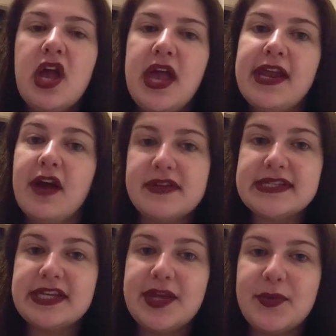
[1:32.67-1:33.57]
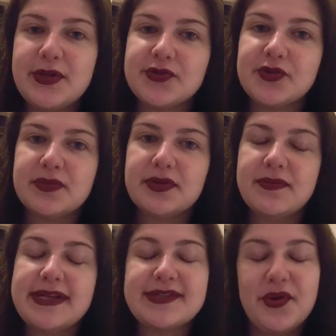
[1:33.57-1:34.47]
and obviously keeping your dorm room
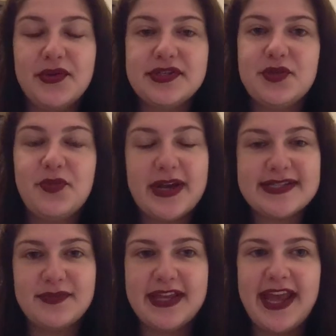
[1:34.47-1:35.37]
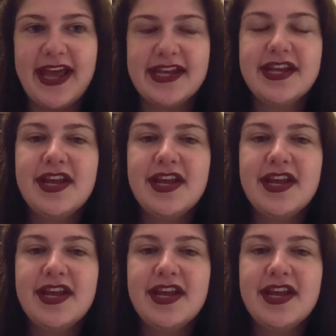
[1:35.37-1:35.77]
as cold as you possibly can,